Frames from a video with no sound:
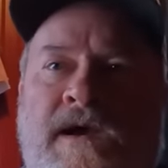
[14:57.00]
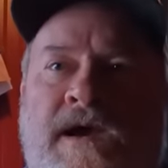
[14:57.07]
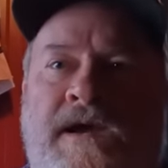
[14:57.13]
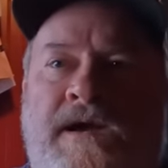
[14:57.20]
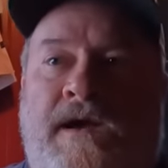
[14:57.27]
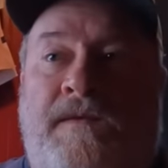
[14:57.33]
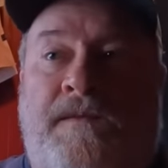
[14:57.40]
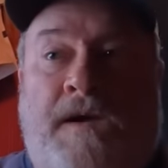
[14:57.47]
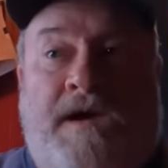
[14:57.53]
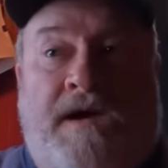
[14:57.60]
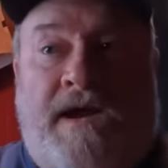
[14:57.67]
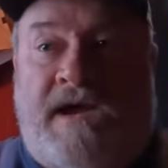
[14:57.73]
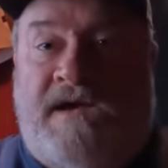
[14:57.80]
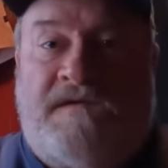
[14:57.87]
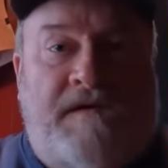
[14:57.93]
And I think
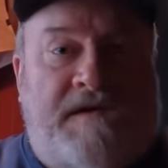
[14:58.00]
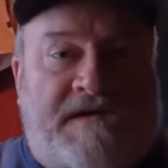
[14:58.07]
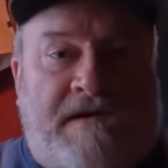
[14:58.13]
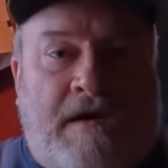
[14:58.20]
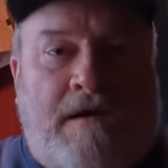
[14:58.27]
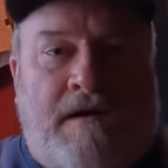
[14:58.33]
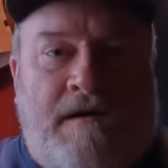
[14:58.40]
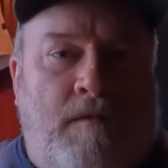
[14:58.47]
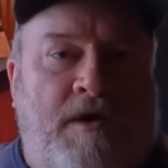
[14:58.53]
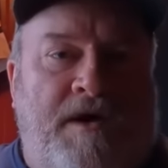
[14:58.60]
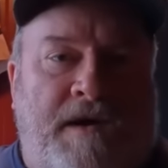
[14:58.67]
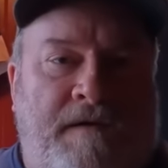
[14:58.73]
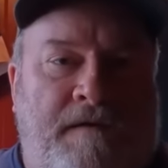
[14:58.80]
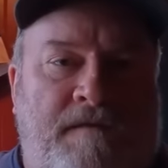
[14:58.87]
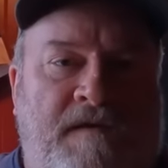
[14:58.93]
it actually started when
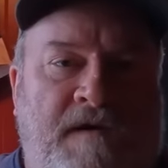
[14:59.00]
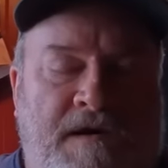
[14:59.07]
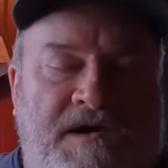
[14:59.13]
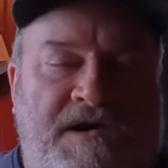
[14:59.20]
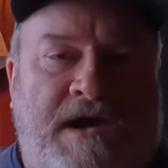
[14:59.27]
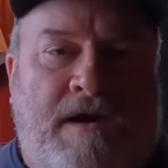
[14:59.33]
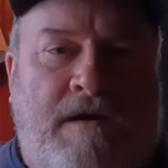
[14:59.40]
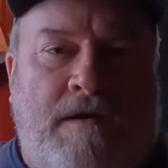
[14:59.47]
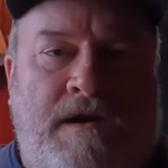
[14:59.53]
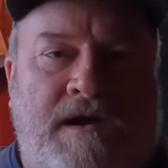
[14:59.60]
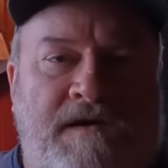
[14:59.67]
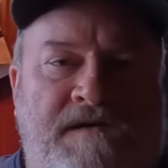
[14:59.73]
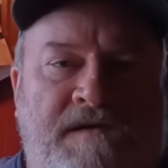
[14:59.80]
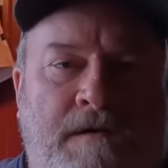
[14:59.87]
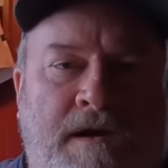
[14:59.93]
I took a shower
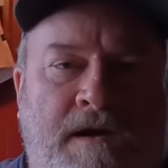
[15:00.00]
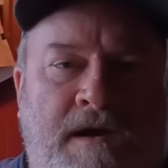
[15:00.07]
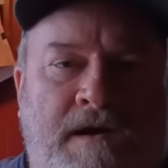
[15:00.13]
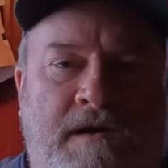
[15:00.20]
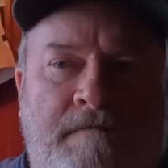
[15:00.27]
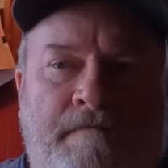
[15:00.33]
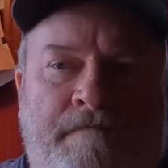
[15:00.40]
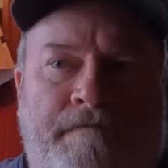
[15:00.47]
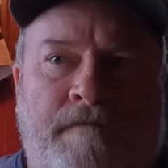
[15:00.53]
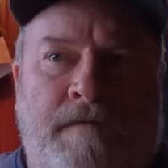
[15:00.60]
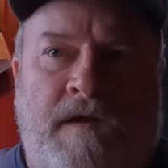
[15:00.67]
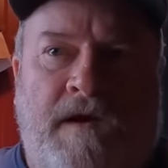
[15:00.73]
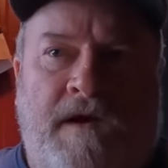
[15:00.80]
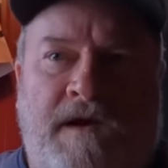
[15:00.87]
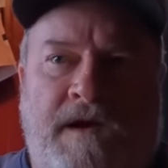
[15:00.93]
yesterday
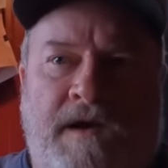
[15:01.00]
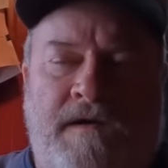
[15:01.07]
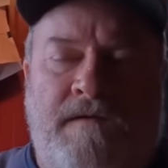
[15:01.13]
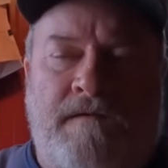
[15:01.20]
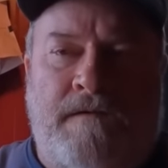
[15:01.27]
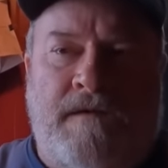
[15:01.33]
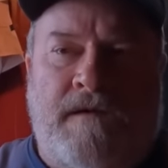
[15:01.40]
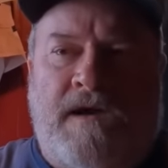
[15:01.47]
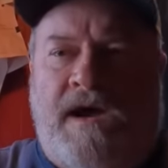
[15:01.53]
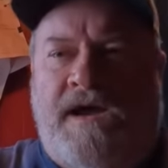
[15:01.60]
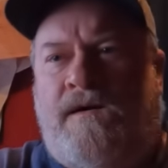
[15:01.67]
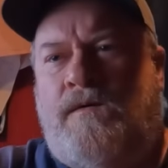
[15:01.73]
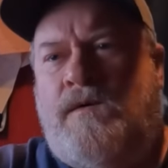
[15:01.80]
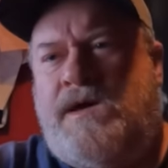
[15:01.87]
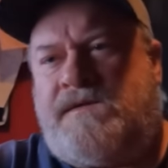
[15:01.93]
and
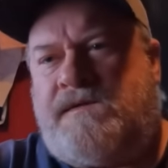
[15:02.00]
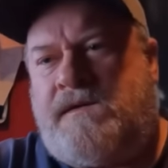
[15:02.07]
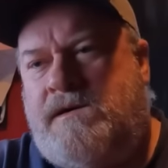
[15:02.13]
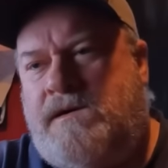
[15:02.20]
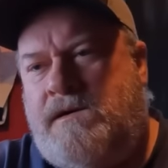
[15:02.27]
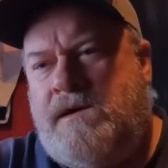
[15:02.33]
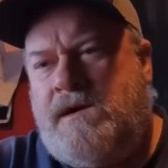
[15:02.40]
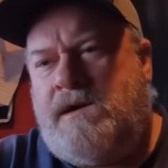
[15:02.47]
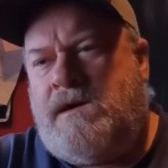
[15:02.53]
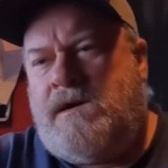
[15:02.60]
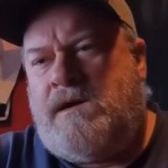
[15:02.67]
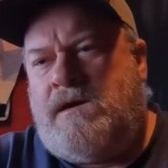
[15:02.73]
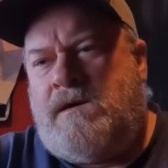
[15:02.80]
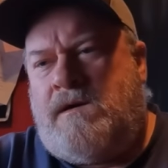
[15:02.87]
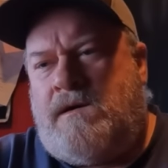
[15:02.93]
kind of went to
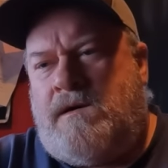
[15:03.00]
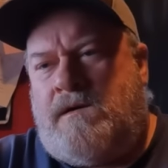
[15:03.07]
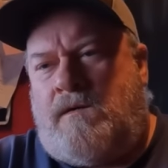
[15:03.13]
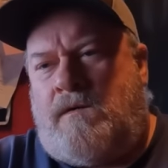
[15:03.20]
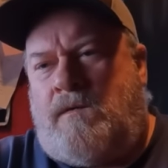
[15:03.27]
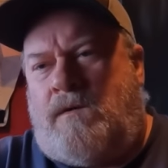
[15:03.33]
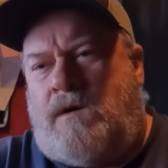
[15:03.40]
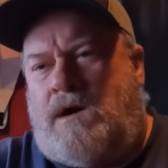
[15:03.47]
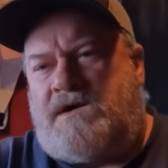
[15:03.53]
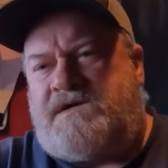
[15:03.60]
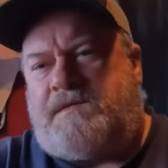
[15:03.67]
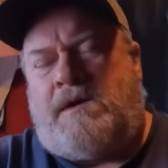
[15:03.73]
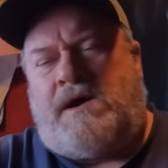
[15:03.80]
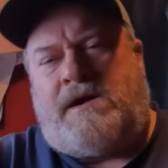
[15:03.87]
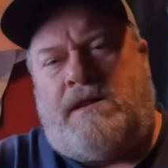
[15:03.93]

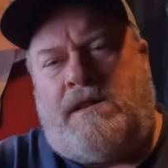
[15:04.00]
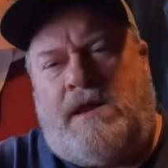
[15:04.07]
wash my